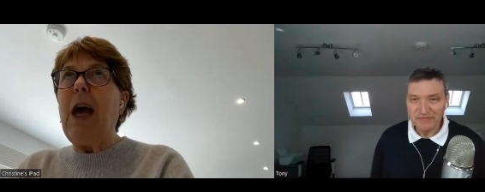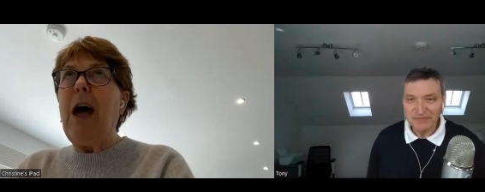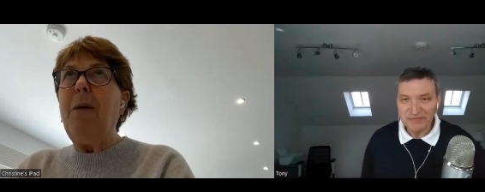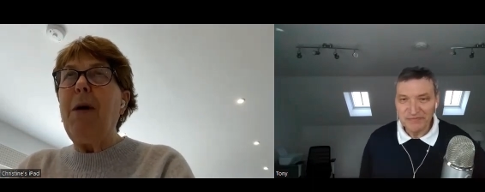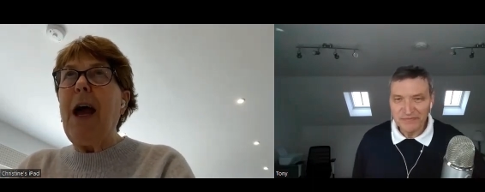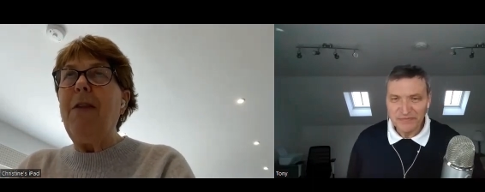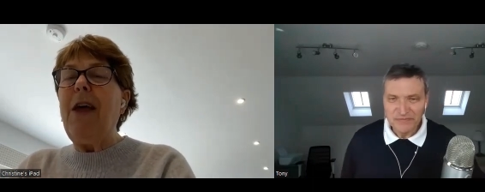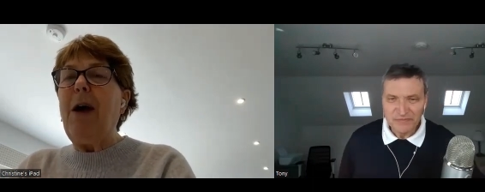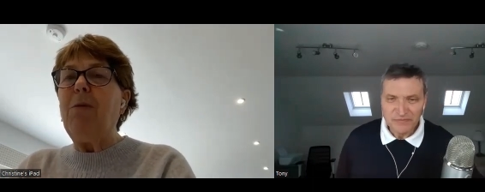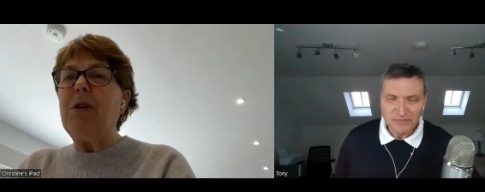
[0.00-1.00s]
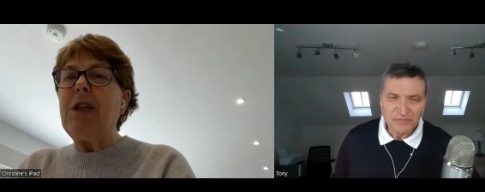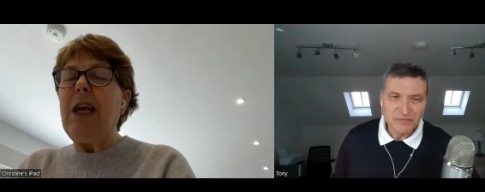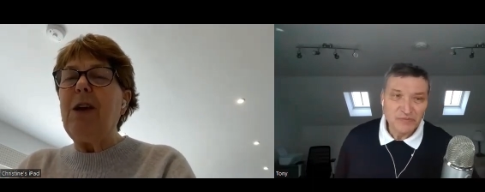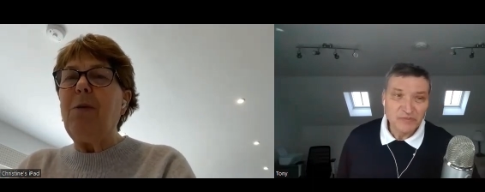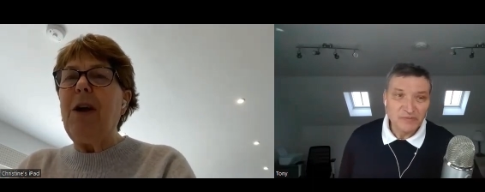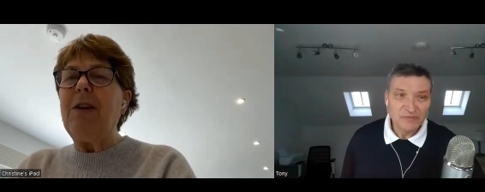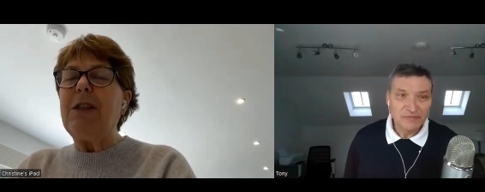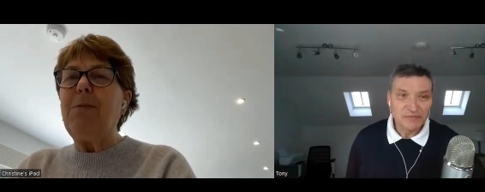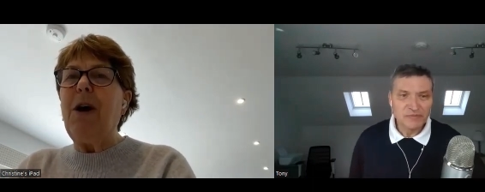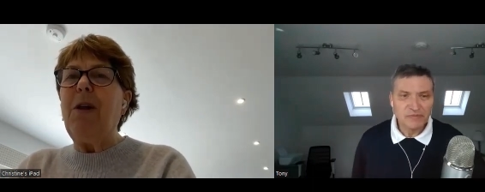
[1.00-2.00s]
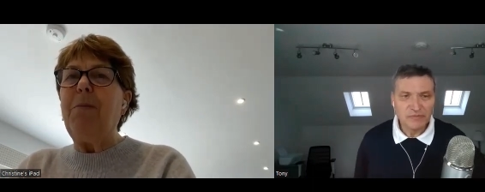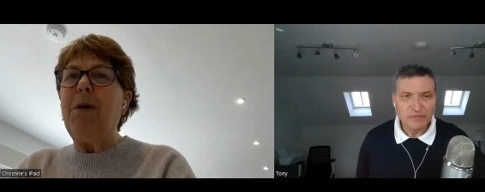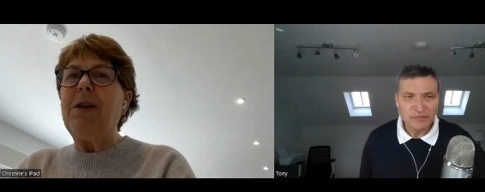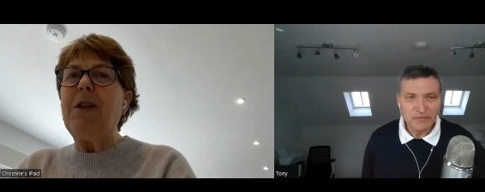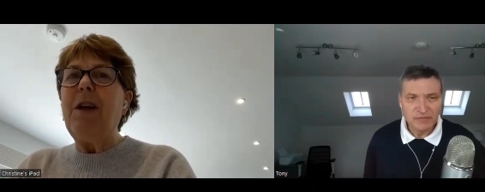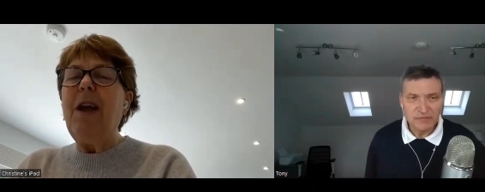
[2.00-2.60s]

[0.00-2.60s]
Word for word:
Speaker 1: Um, and that will take away the smell. But